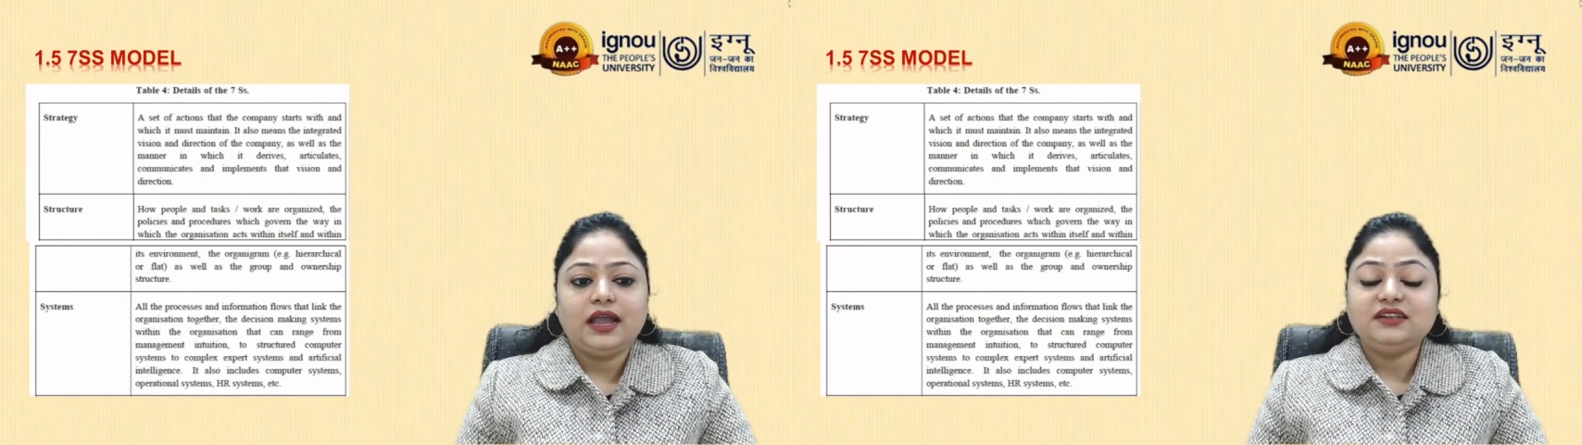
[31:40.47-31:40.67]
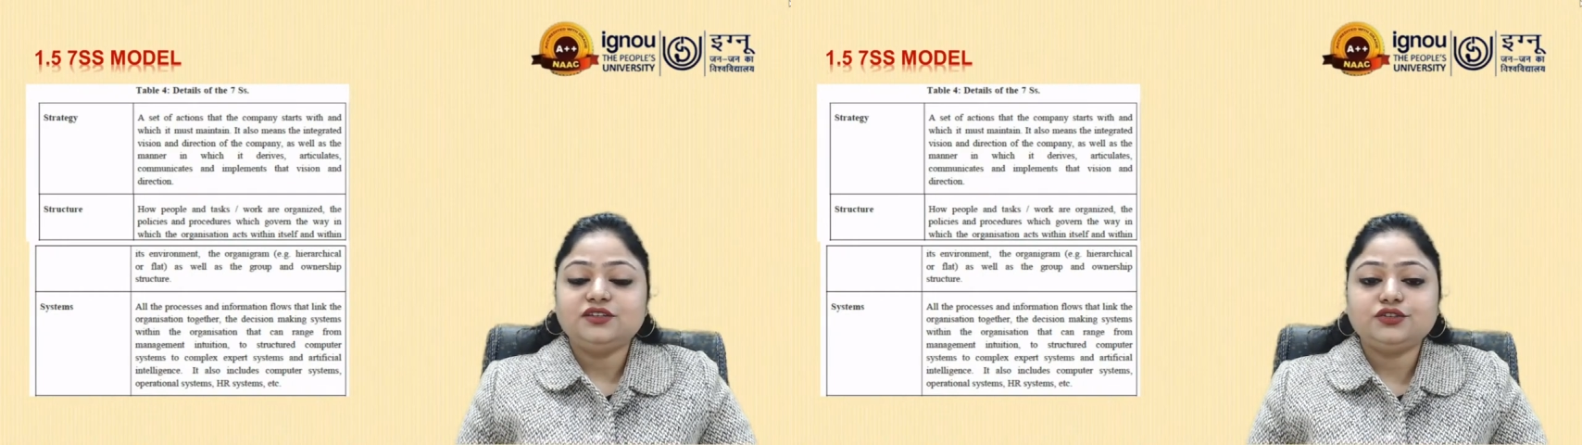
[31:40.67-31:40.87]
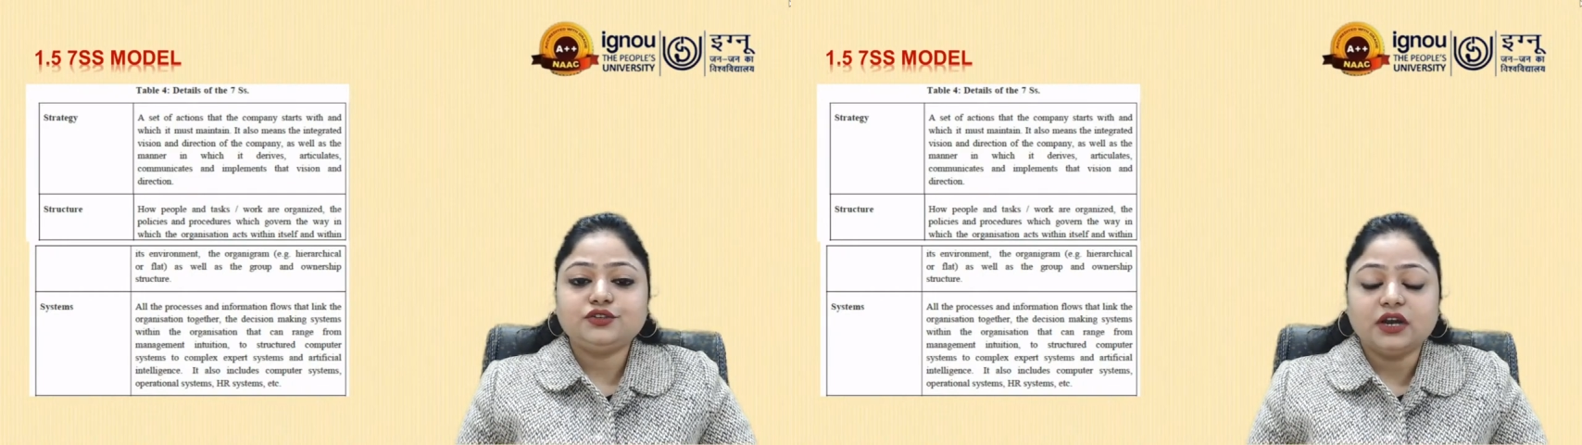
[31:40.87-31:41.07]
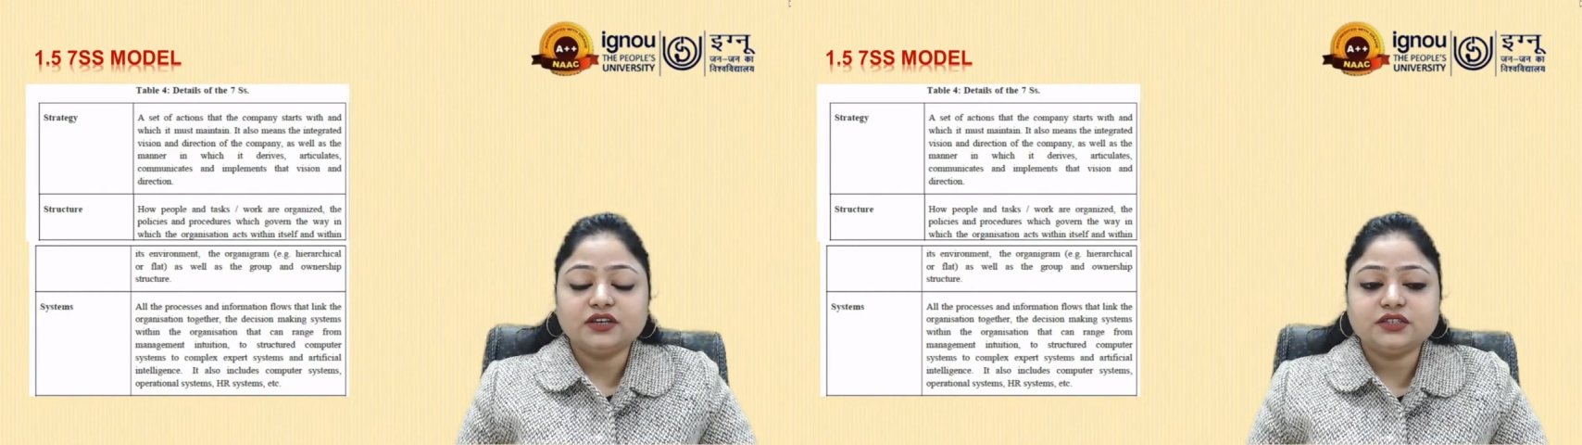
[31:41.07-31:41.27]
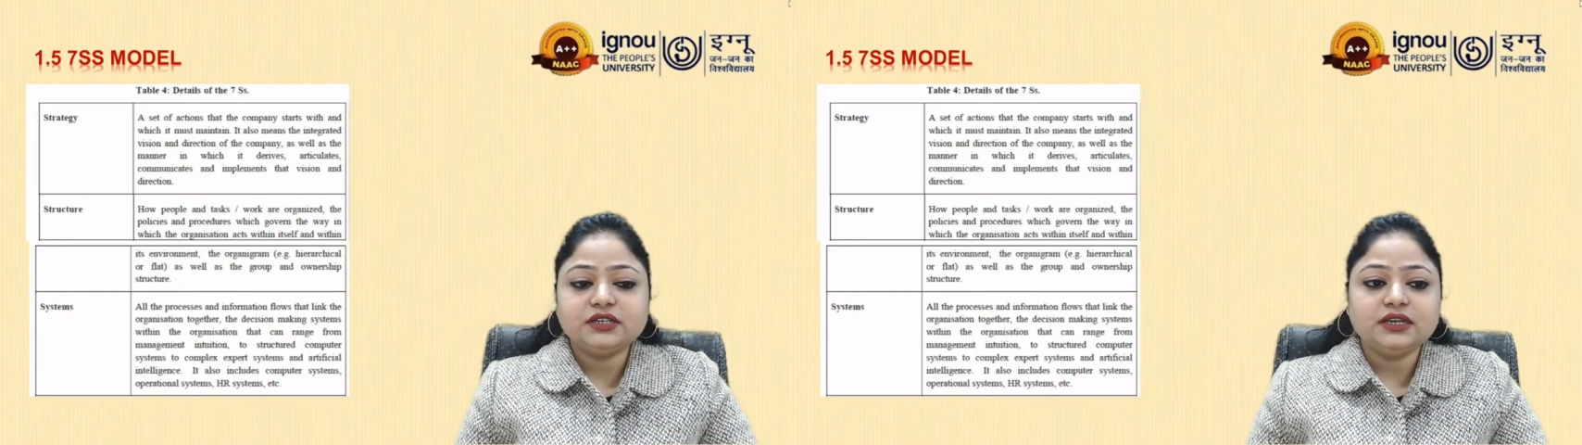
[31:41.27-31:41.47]
and
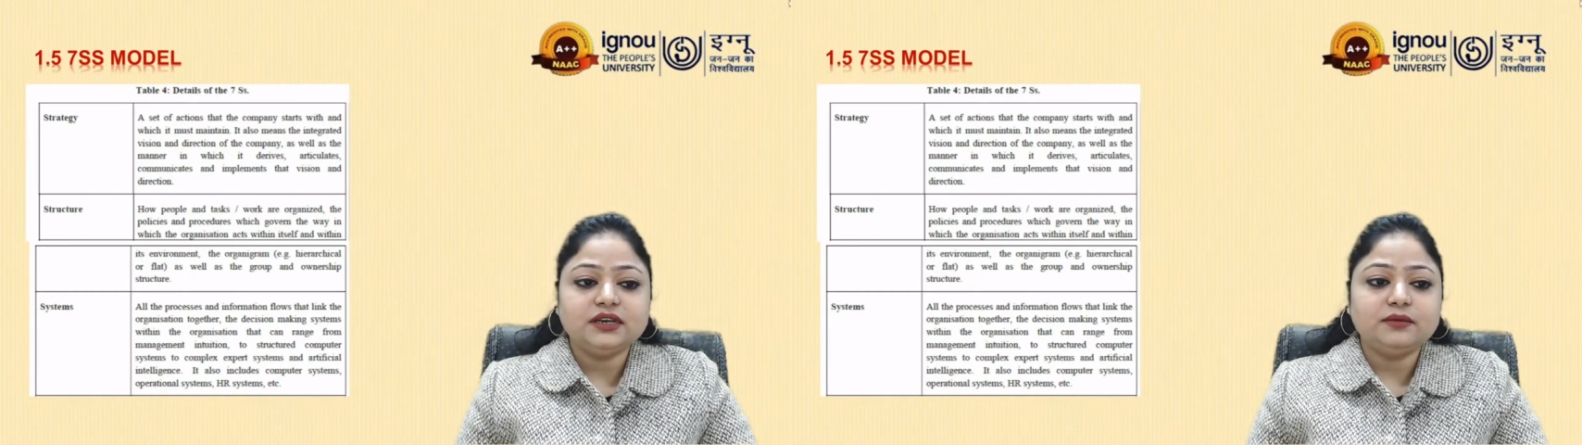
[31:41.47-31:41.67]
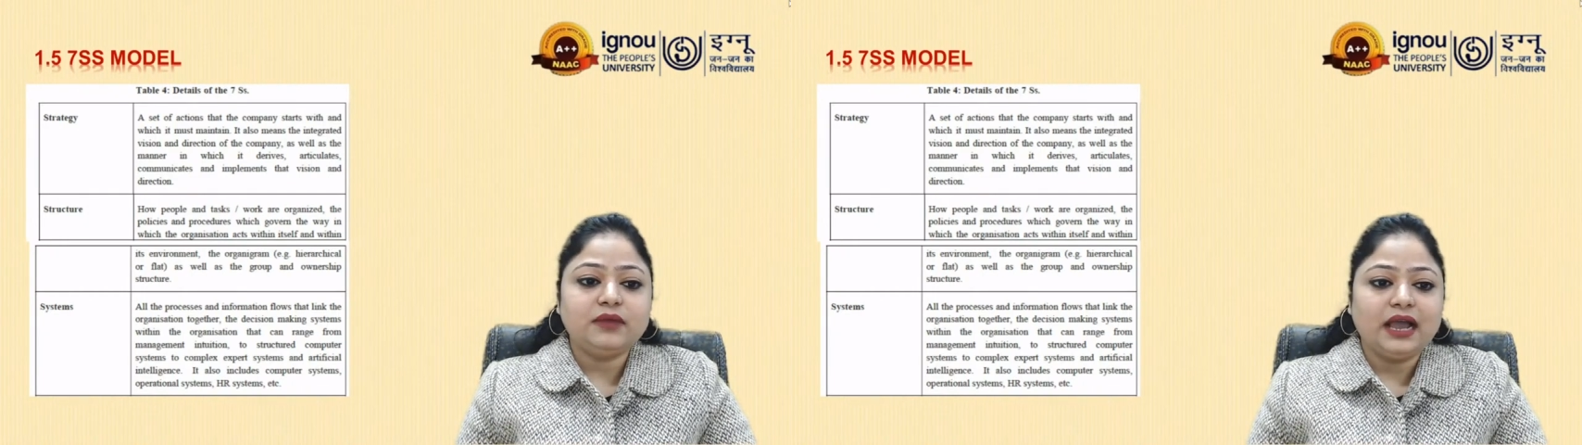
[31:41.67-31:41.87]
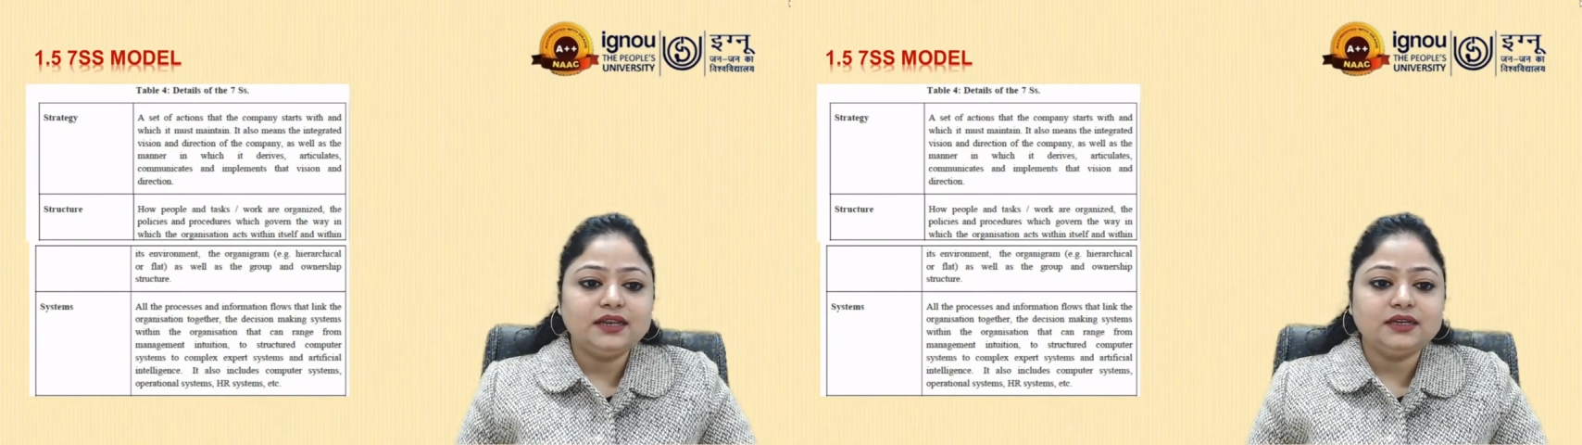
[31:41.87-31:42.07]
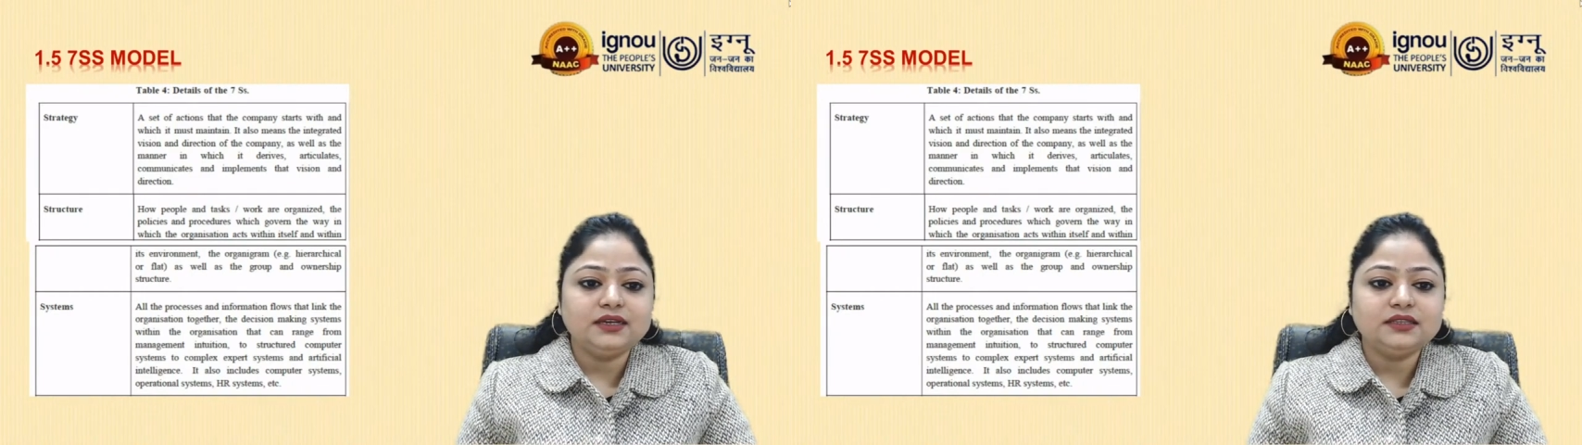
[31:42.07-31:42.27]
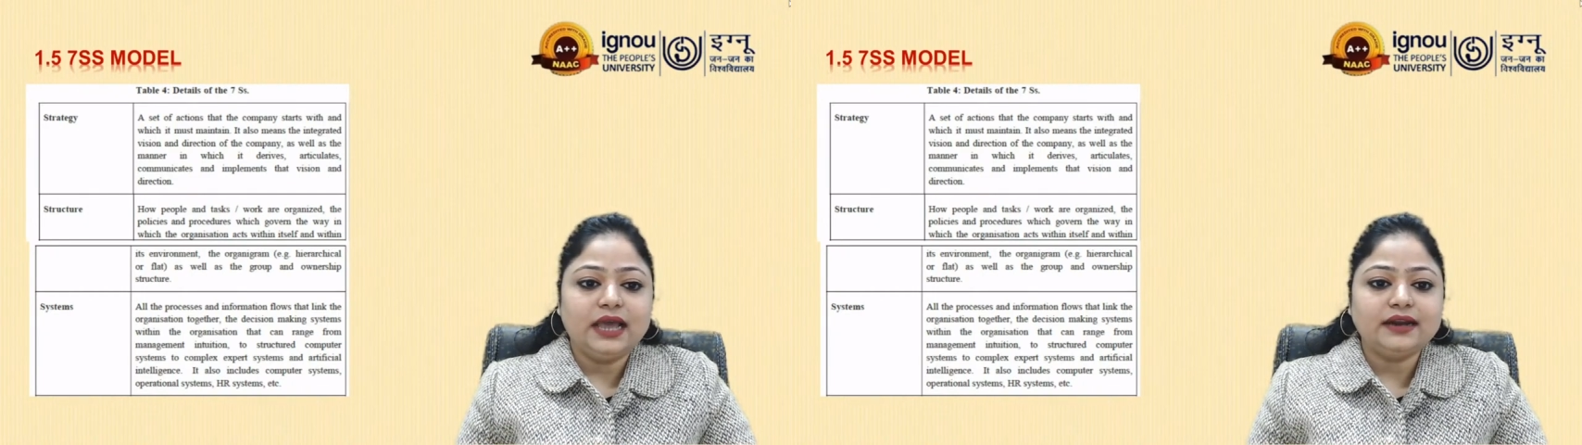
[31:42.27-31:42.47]
structured in a
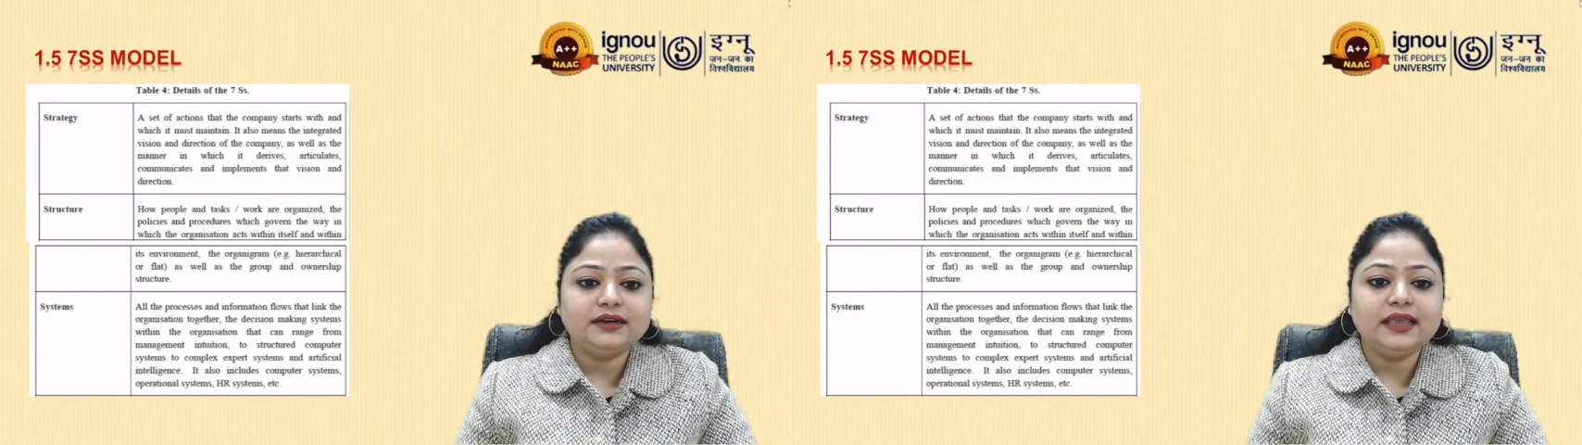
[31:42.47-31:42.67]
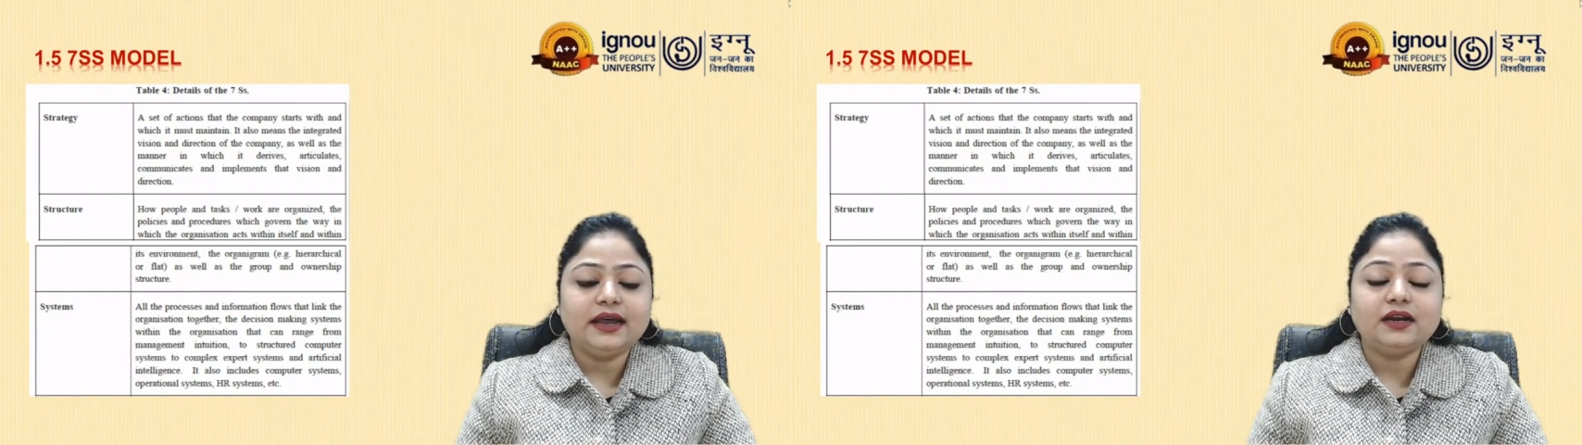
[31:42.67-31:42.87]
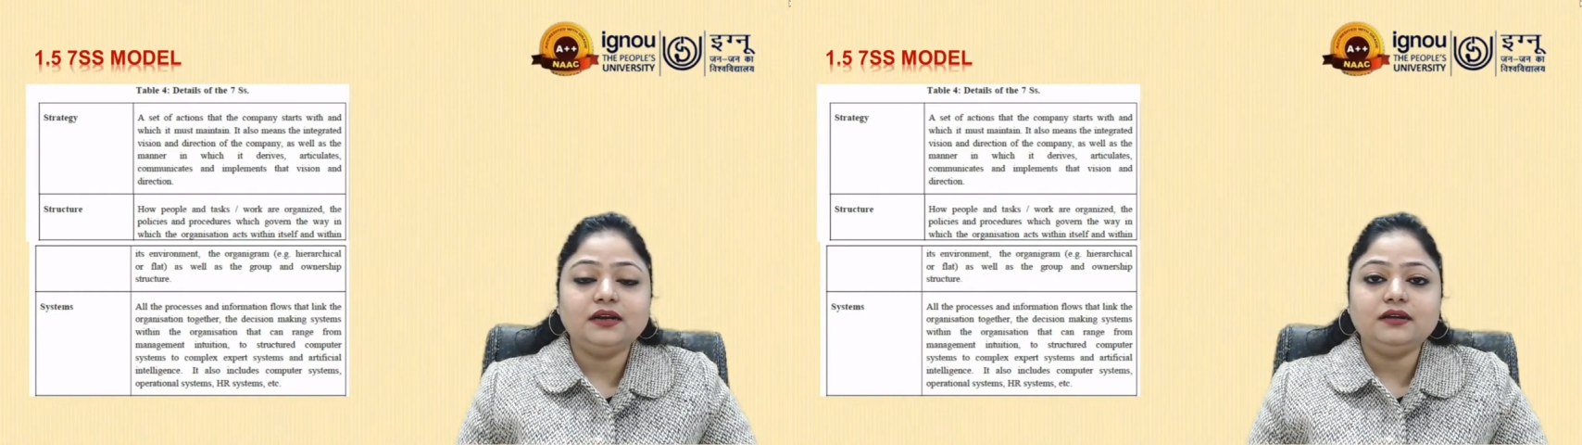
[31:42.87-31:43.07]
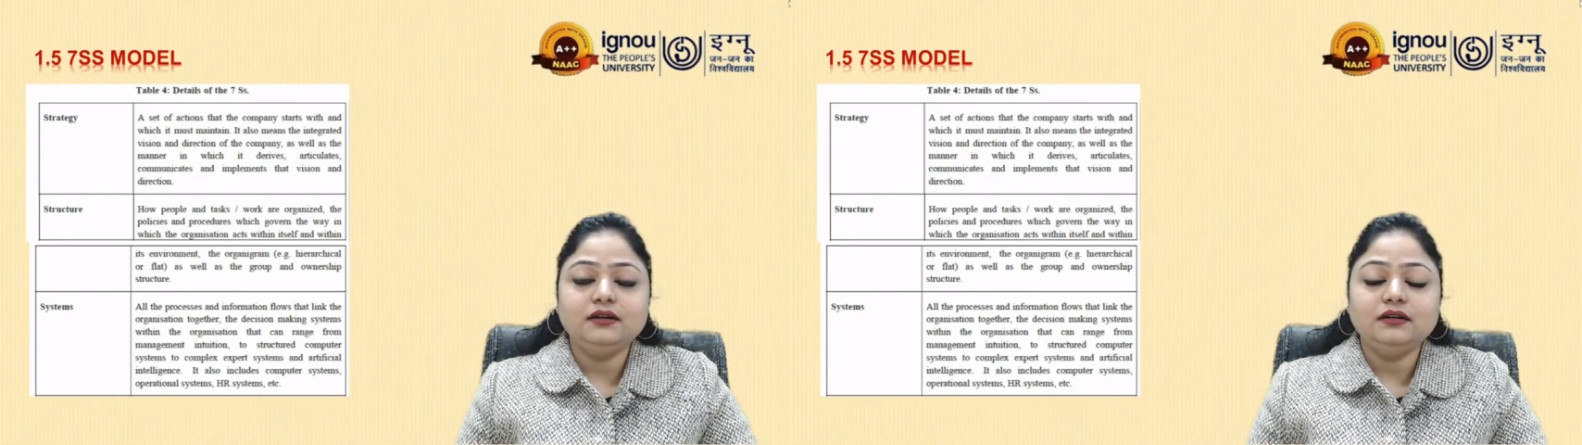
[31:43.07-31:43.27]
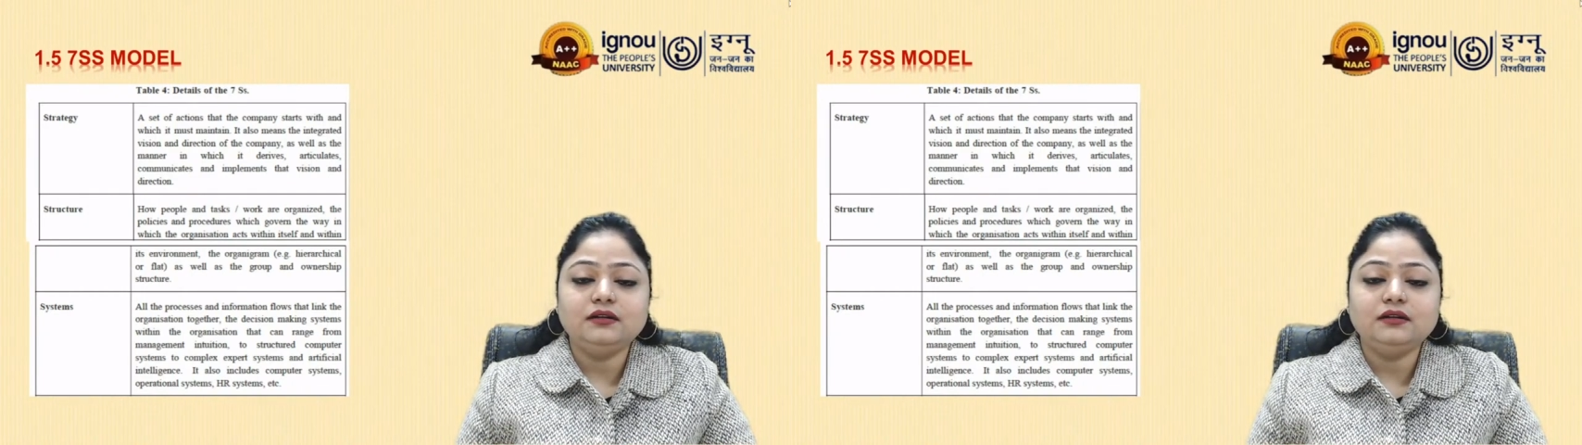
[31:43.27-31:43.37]
manner that they are